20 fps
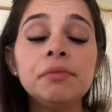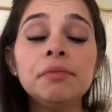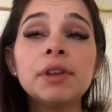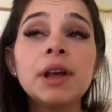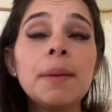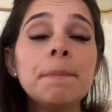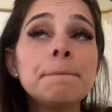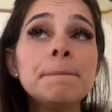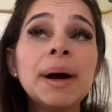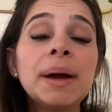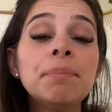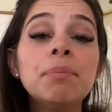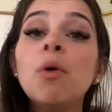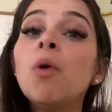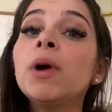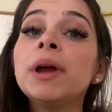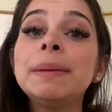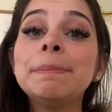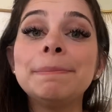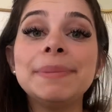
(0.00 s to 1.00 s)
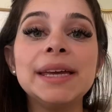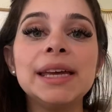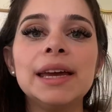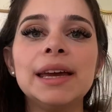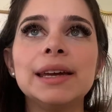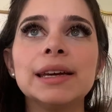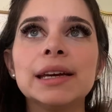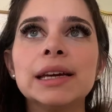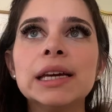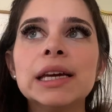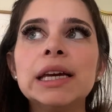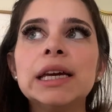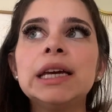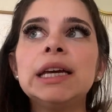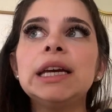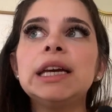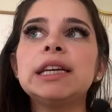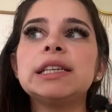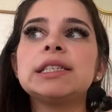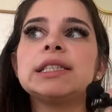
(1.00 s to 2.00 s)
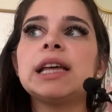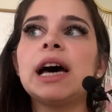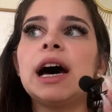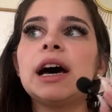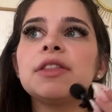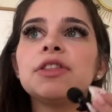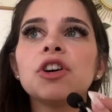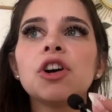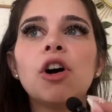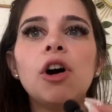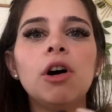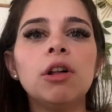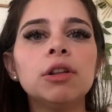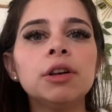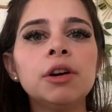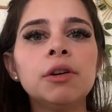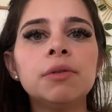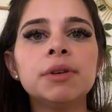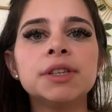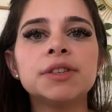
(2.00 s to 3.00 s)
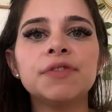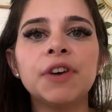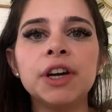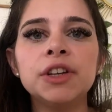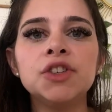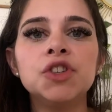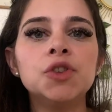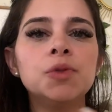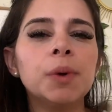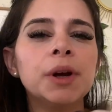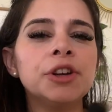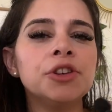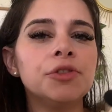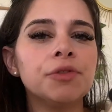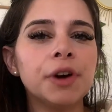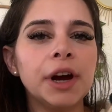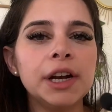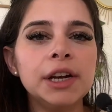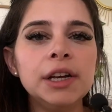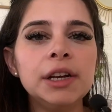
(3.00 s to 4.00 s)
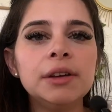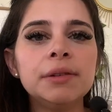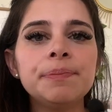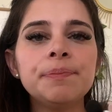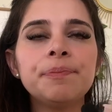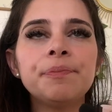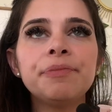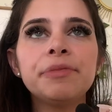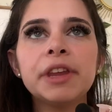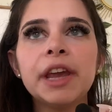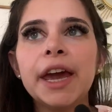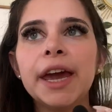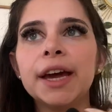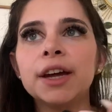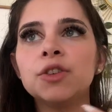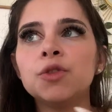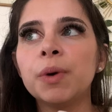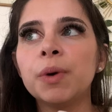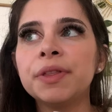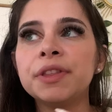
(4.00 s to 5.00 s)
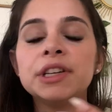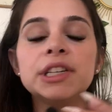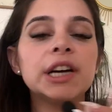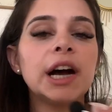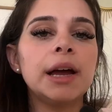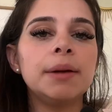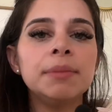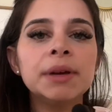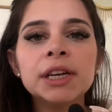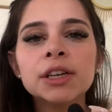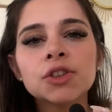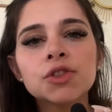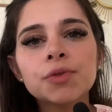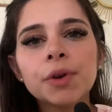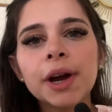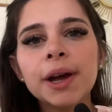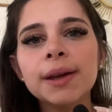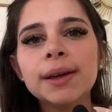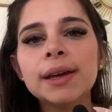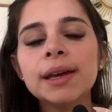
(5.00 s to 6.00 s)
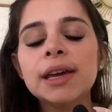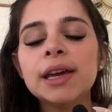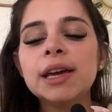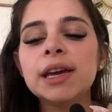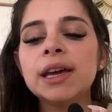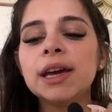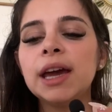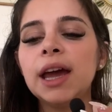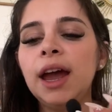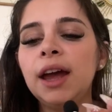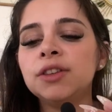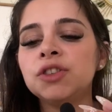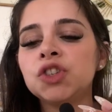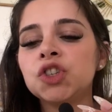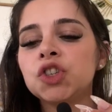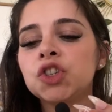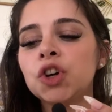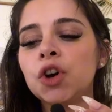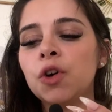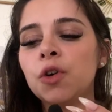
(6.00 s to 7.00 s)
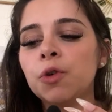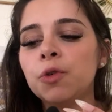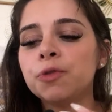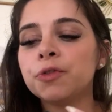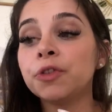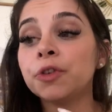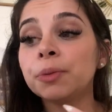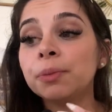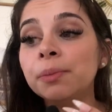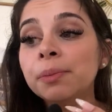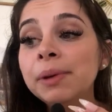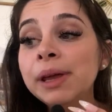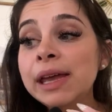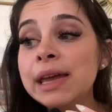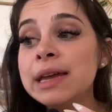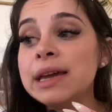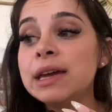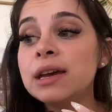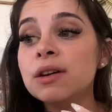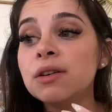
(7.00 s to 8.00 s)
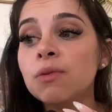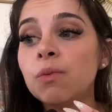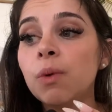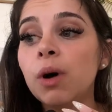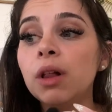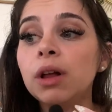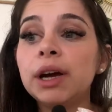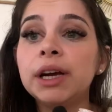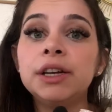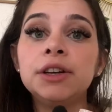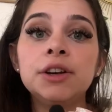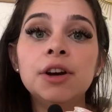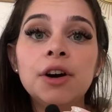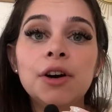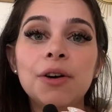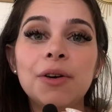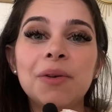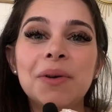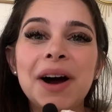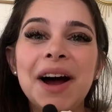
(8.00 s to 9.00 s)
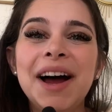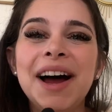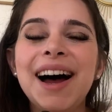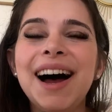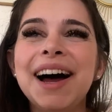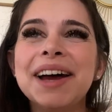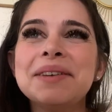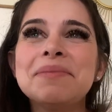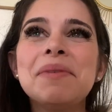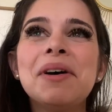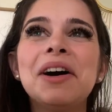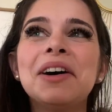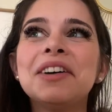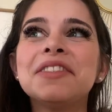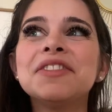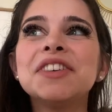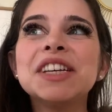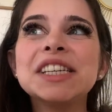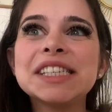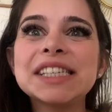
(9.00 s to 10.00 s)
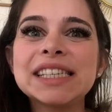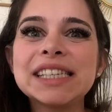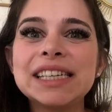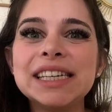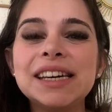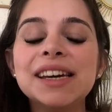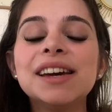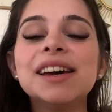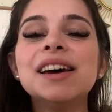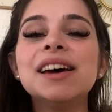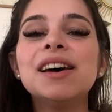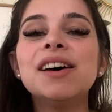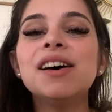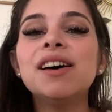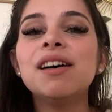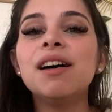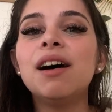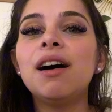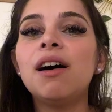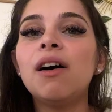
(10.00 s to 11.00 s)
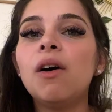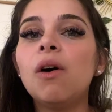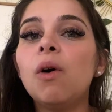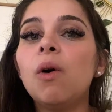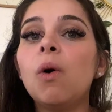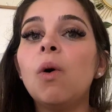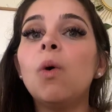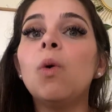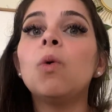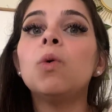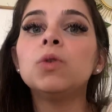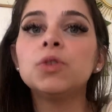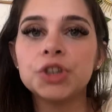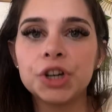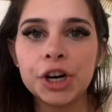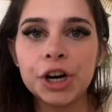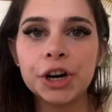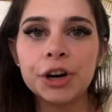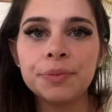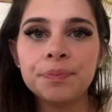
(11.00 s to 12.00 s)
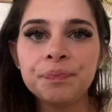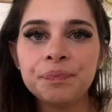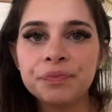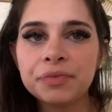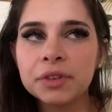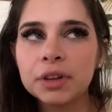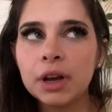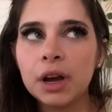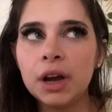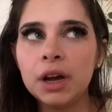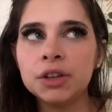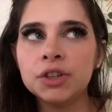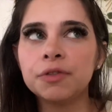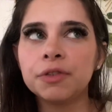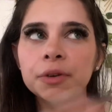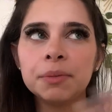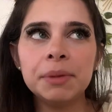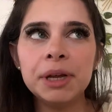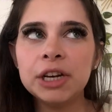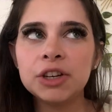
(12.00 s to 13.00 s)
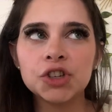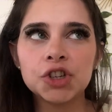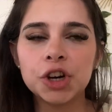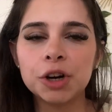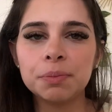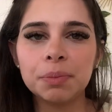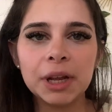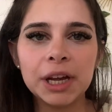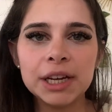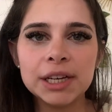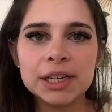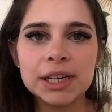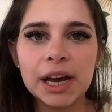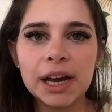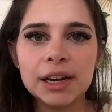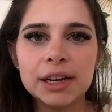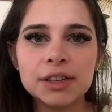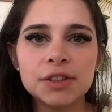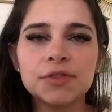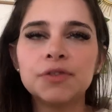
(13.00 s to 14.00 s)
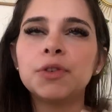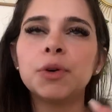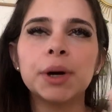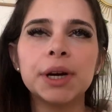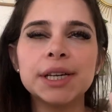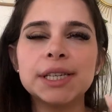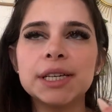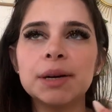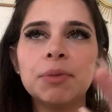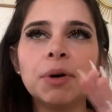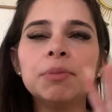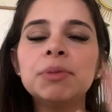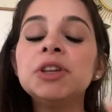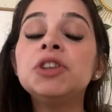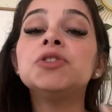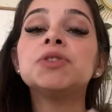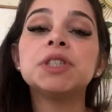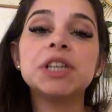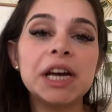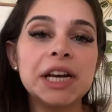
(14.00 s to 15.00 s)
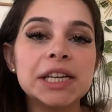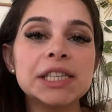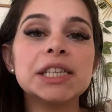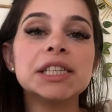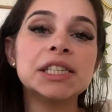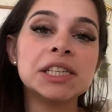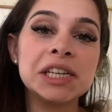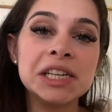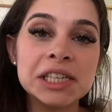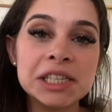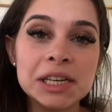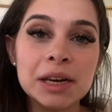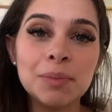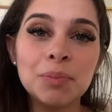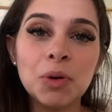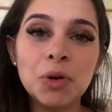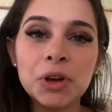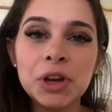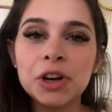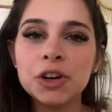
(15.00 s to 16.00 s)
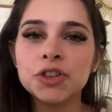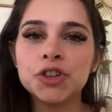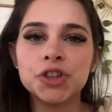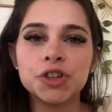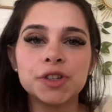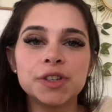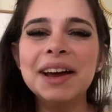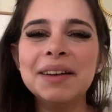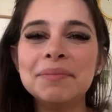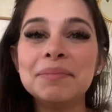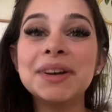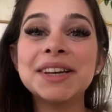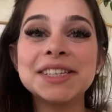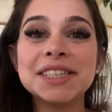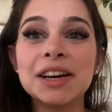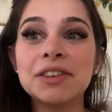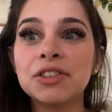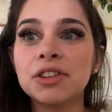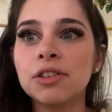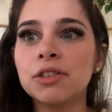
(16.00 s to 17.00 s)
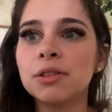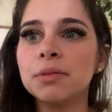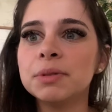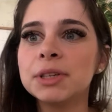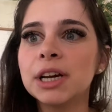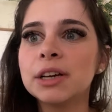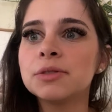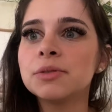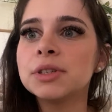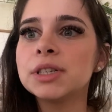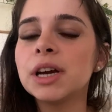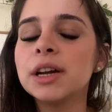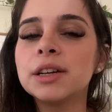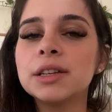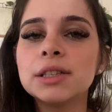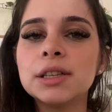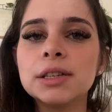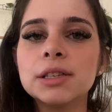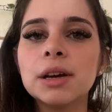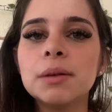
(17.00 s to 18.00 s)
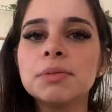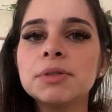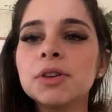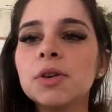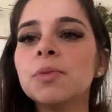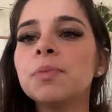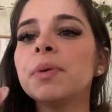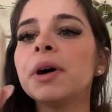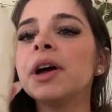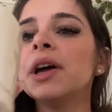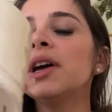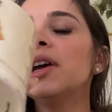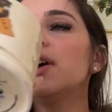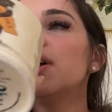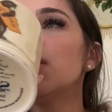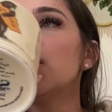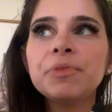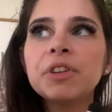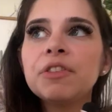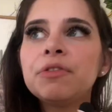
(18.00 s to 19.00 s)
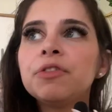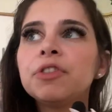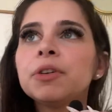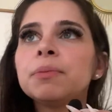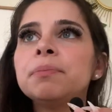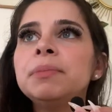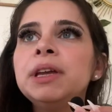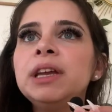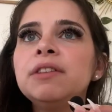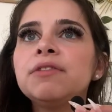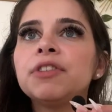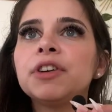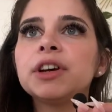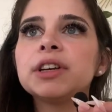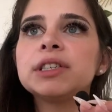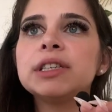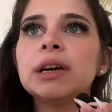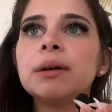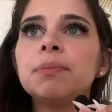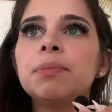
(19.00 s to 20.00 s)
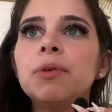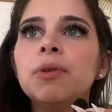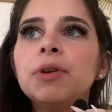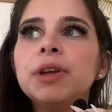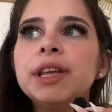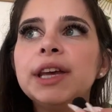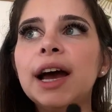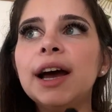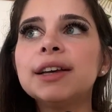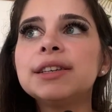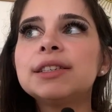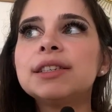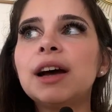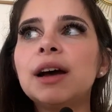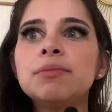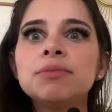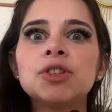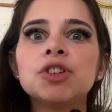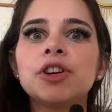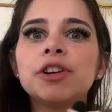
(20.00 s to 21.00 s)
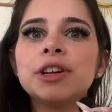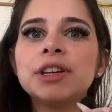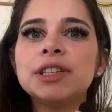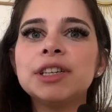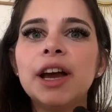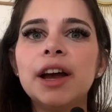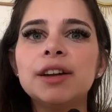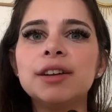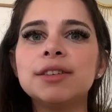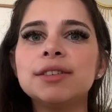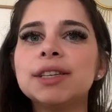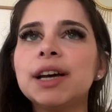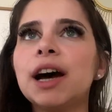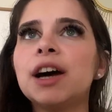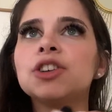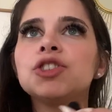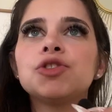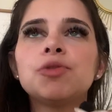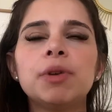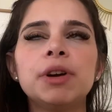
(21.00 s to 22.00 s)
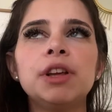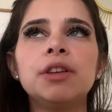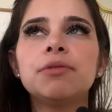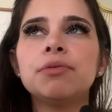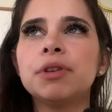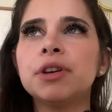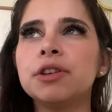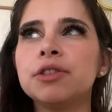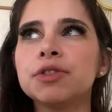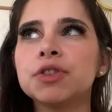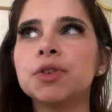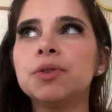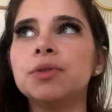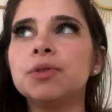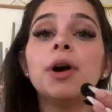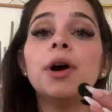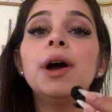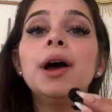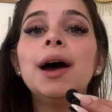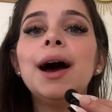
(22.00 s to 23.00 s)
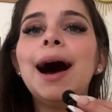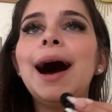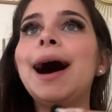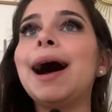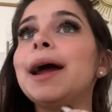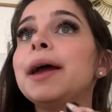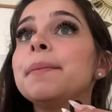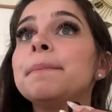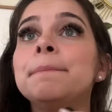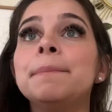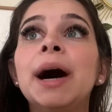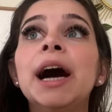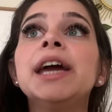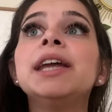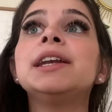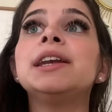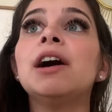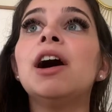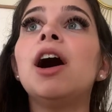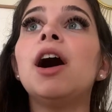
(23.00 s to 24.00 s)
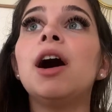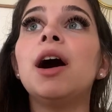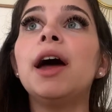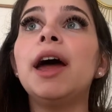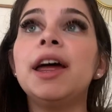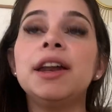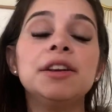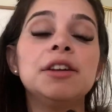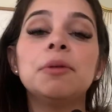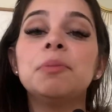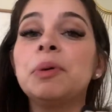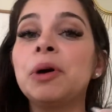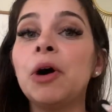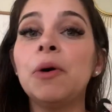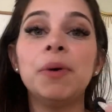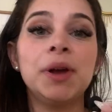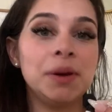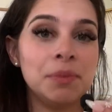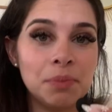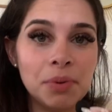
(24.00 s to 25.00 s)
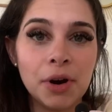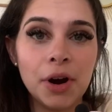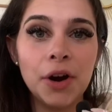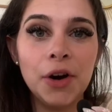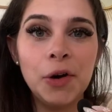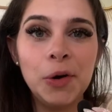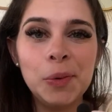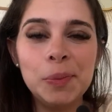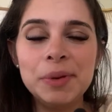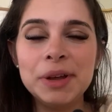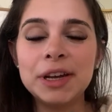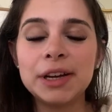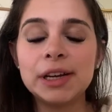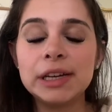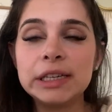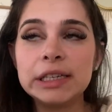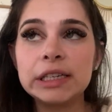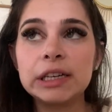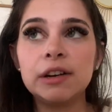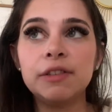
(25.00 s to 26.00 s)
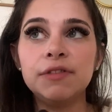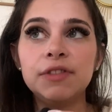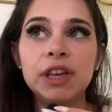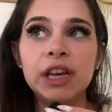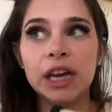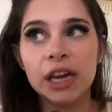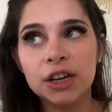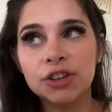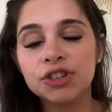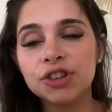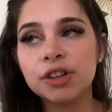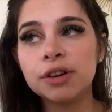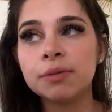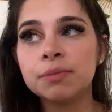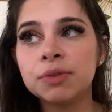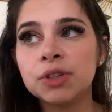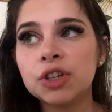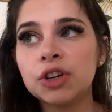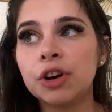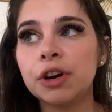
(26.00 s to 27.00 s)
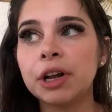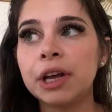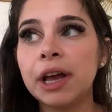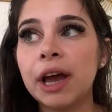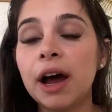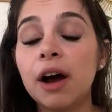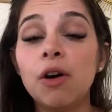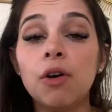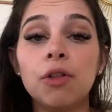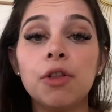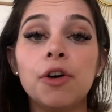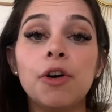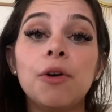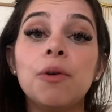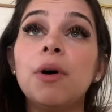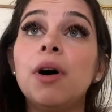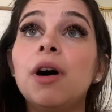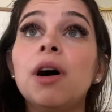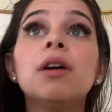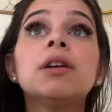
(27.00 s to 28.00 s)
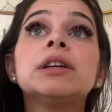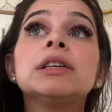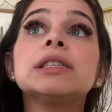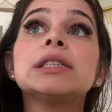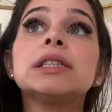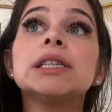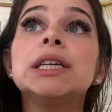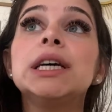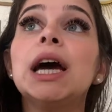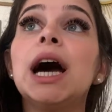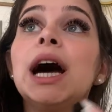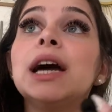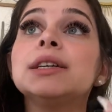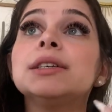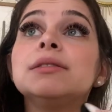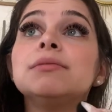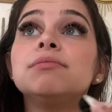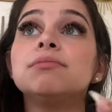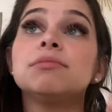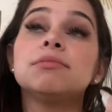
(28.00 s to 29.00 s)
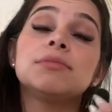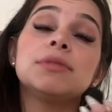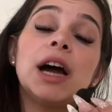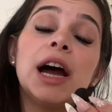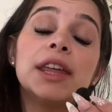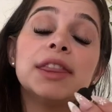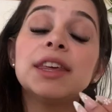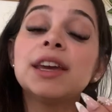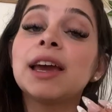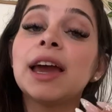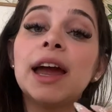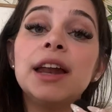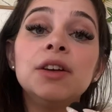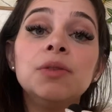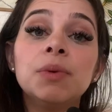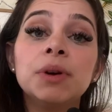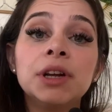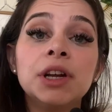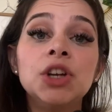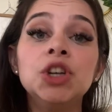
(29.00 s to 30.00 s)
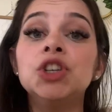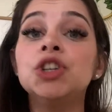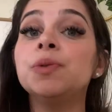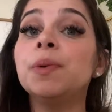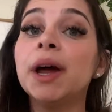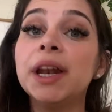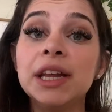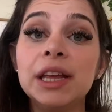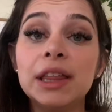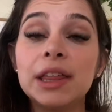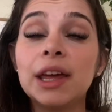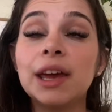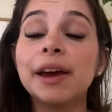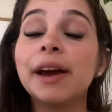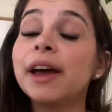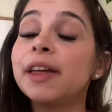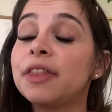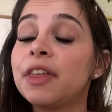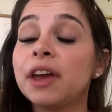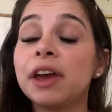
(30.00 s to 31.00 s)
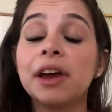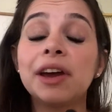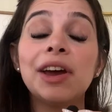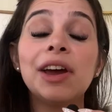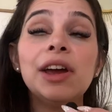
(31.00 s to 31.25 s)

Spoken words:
my point being is that the calling always finds you when you're ready and timing is right. And so for me, while I know I am obviously older, and so for me to start playing tennis, for example, I'm going to use tennis as an example here. I'm going to sound a little obsessed with tennis this episode. But for me, for example, yes, I'm starting tennis at 23 years old. I might not end up going pro because of the age that I'm starting at. Although honestly, I think anyone can do anything. I think